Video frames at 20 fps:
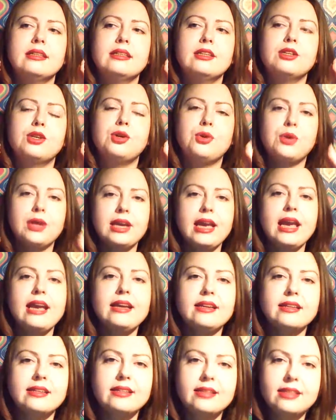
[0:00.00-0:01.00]

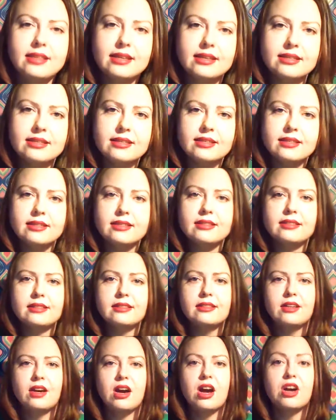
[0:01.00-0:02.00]
created this
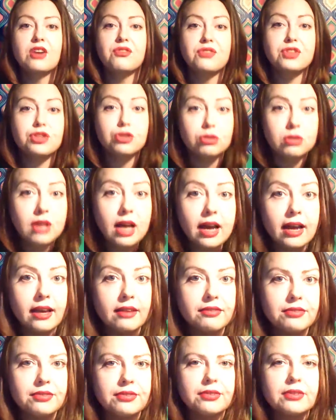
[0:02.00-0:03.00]
artificial
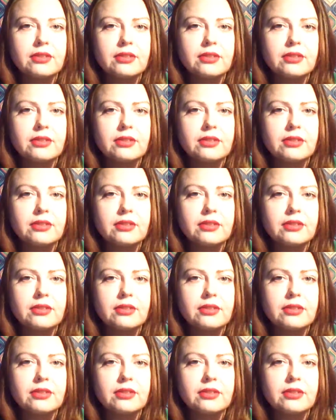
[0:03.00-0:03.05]
life,